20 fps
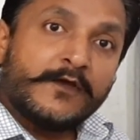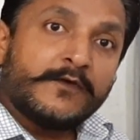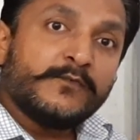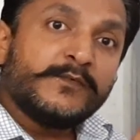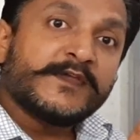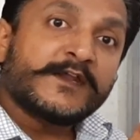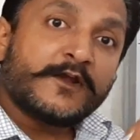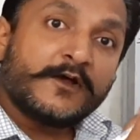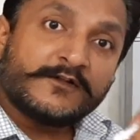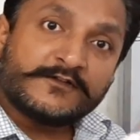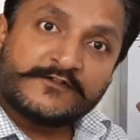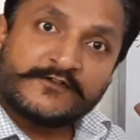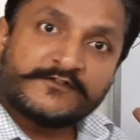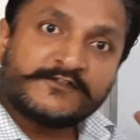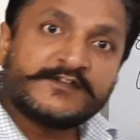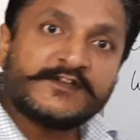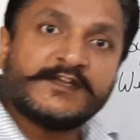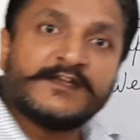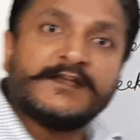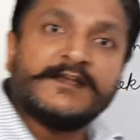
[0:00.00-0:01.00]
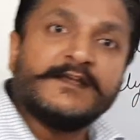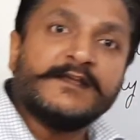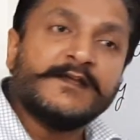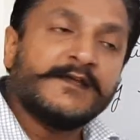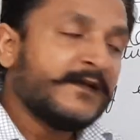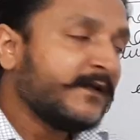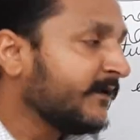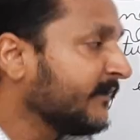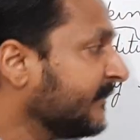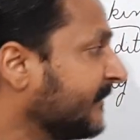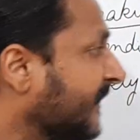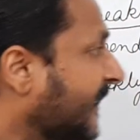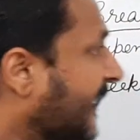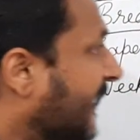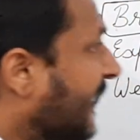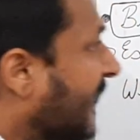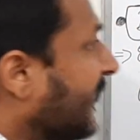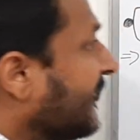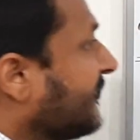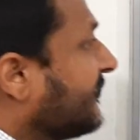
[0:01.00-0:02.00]
We can also say
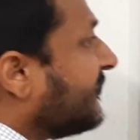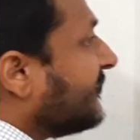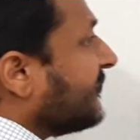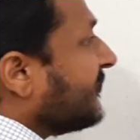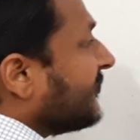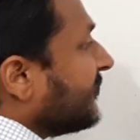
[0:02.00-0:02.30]
that